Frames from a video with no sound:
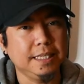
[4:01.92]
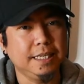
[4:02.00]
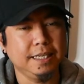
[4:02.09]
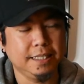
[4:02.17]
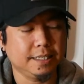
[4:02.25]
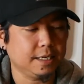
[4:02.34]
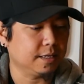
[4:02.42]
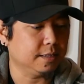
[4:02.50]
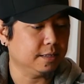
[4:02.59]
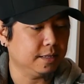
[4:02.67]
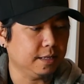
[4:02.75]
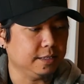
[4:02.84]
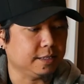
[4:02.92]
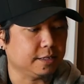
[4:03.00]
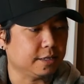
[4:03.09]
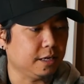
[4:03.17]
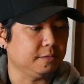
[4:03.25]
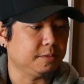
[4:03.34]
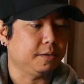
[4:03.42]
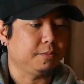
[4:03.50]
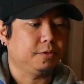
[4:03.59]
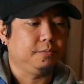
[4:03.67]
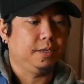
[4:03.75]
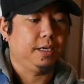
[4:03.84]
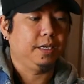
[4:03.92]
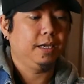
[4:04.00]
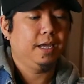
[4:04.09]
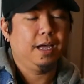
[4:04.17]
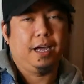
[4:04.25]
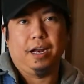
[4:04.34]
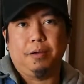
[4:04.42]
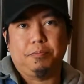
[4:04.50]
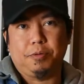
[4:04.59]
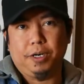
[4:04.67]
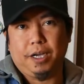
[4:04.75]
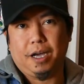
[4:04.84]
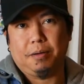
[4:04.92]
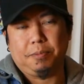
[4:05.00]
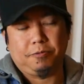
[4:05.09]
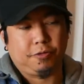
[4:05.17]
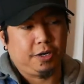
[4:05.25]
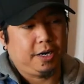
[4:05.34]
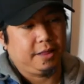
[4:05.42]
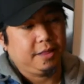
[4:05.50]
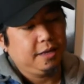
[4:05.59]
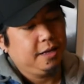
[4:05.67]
it's a thumbs up to me, and I'm pretty happy for that.